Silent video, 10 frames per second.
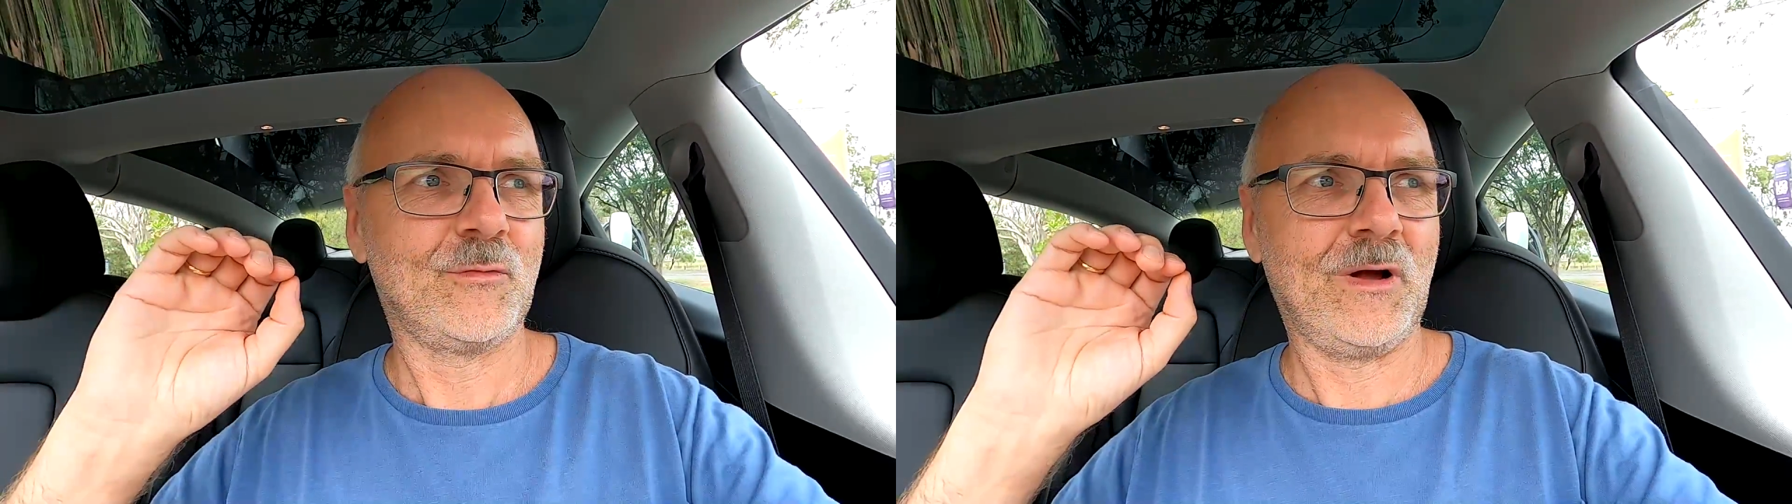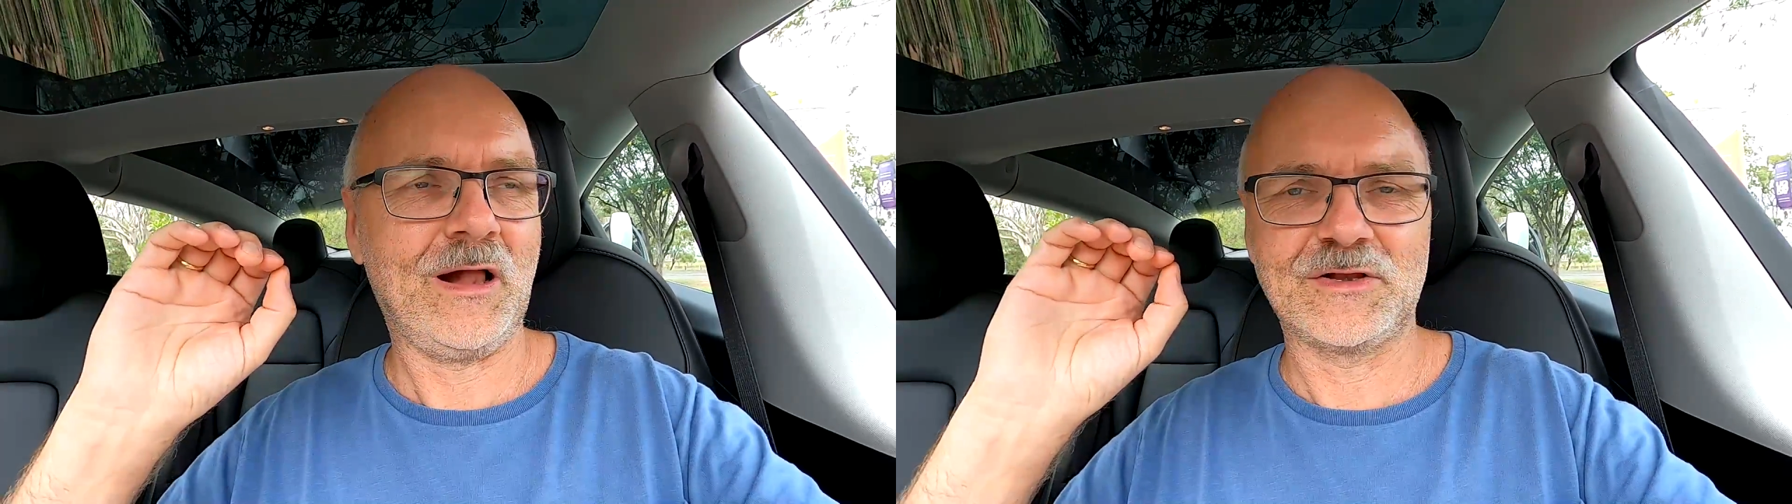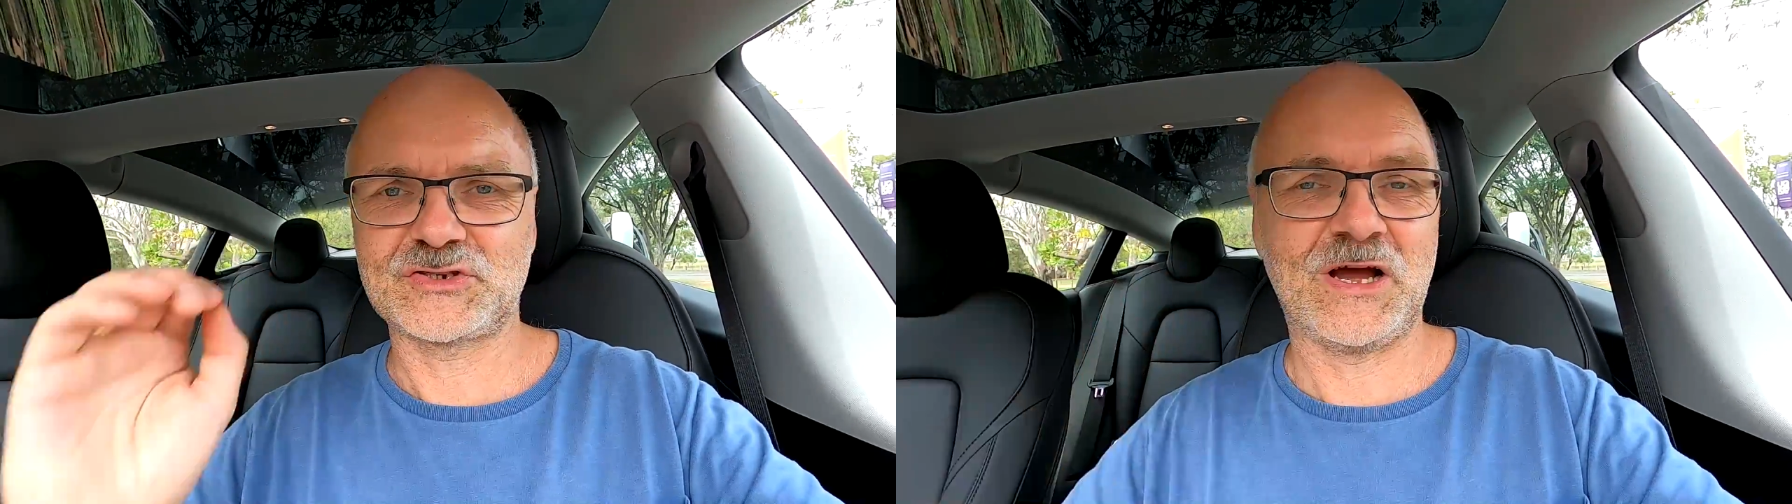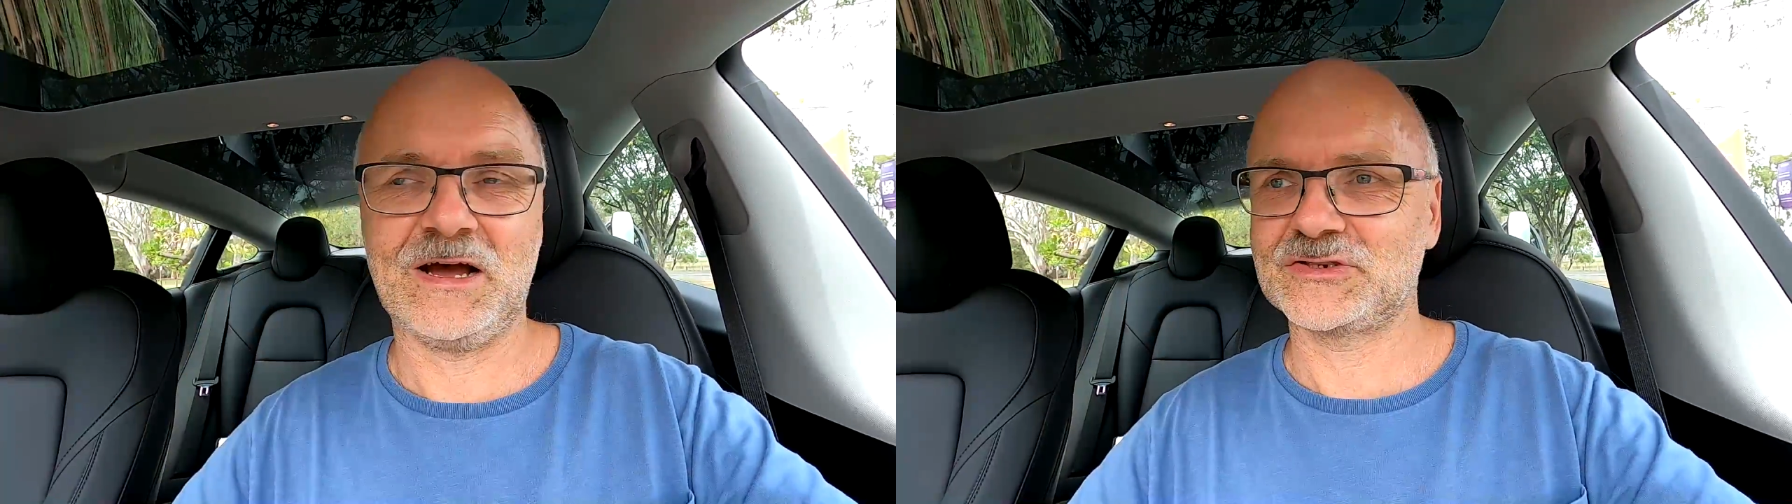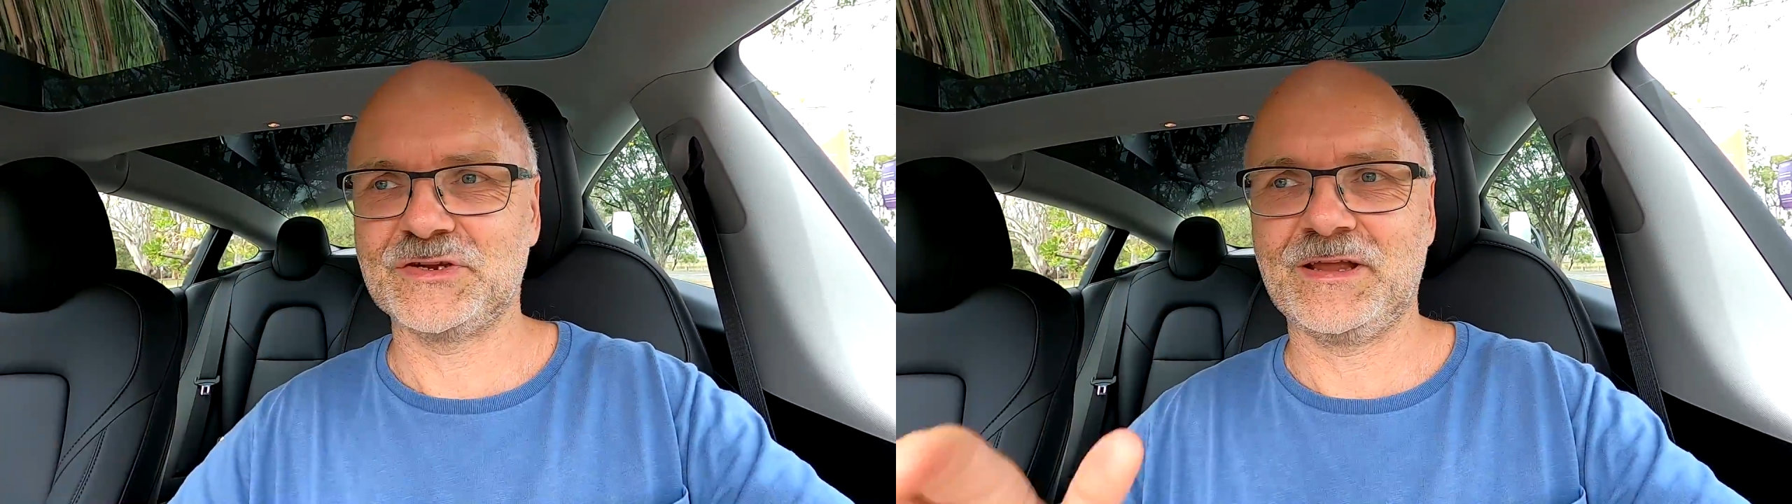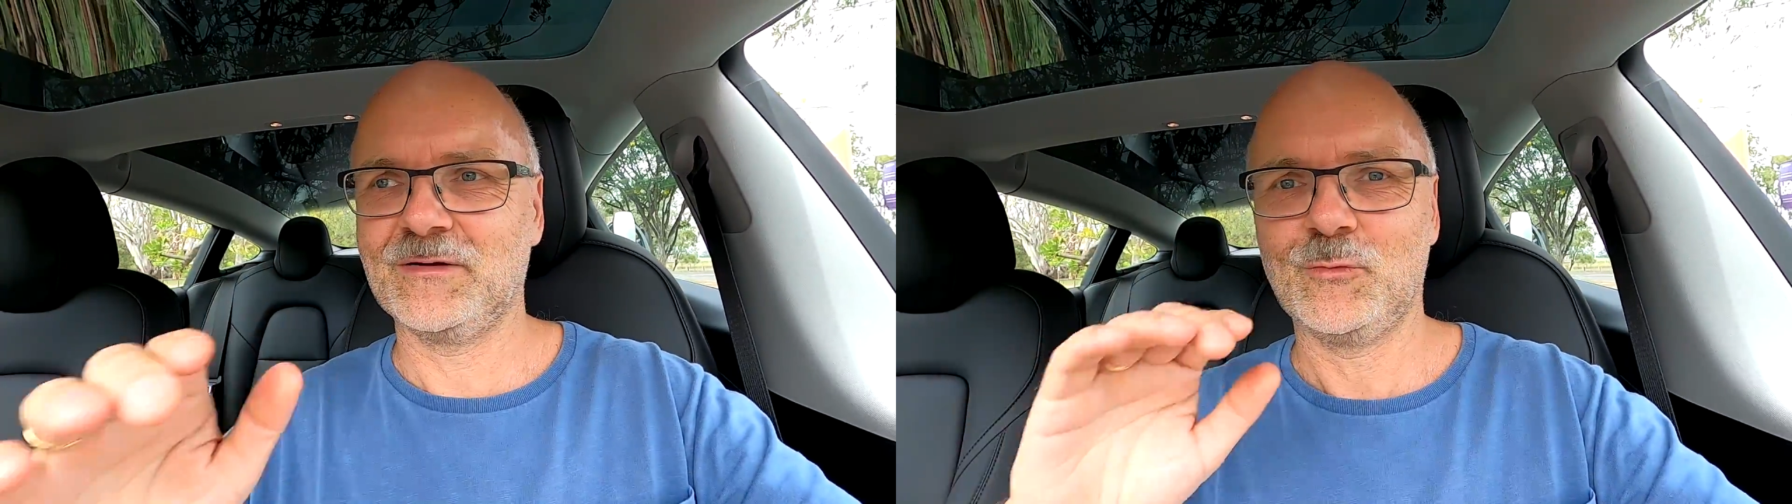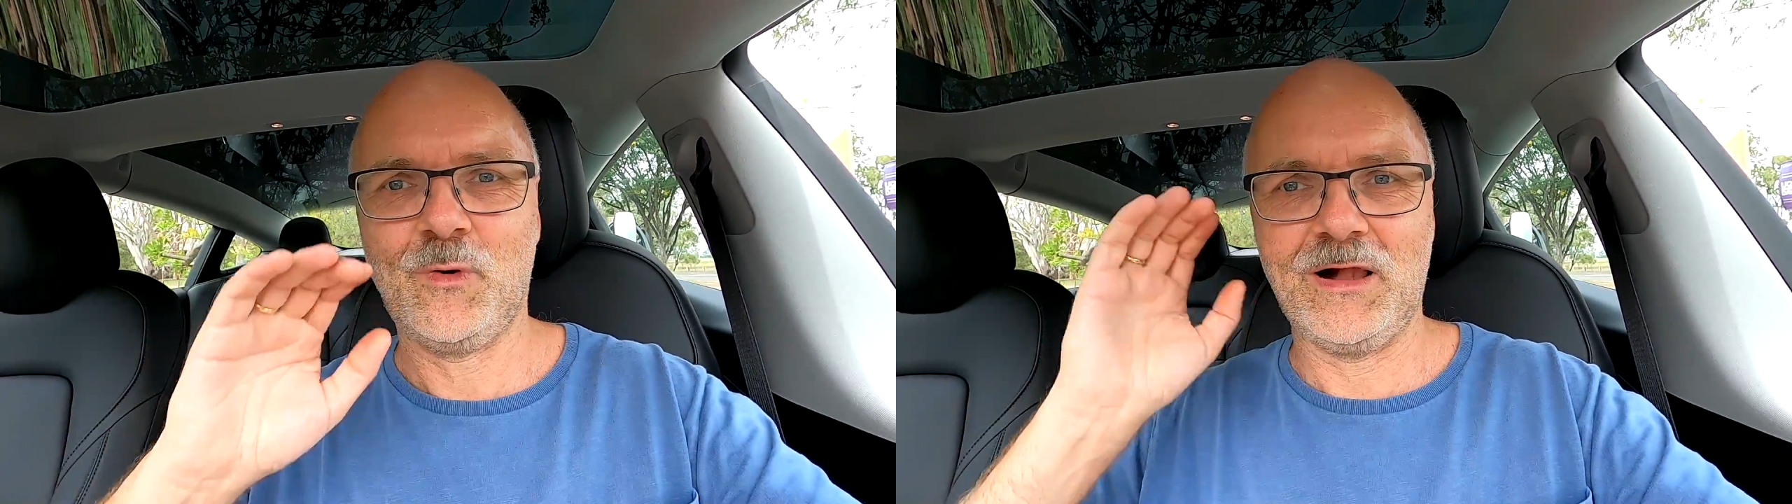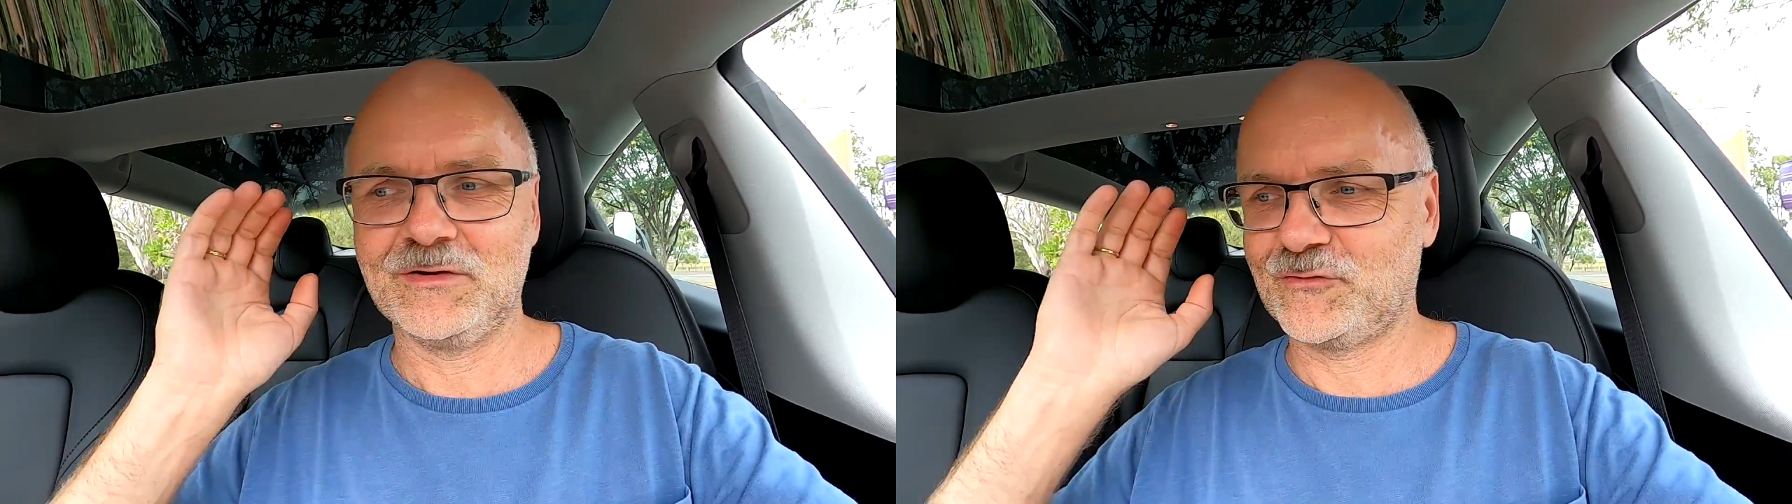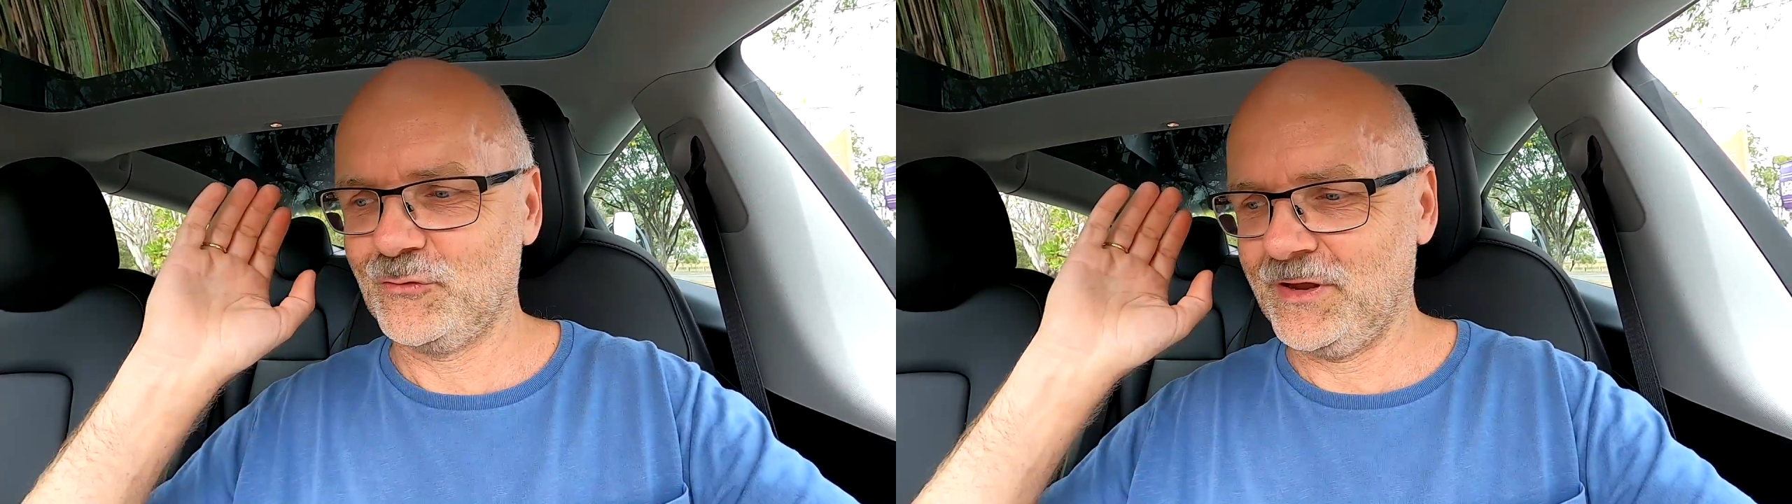while charging, while